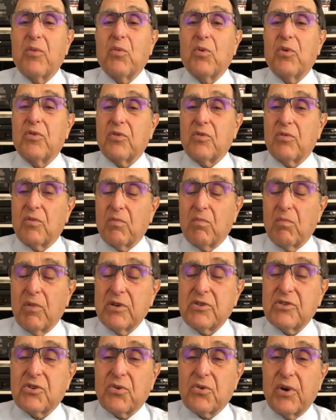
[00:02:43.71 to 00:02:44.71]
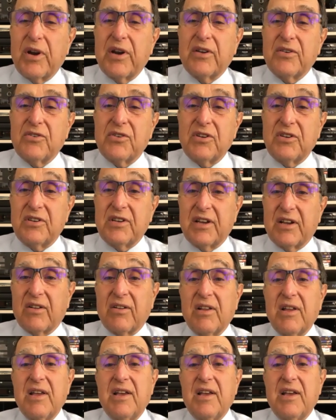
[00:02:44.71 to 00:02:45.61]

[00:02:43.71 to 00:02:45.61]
with much greater detail.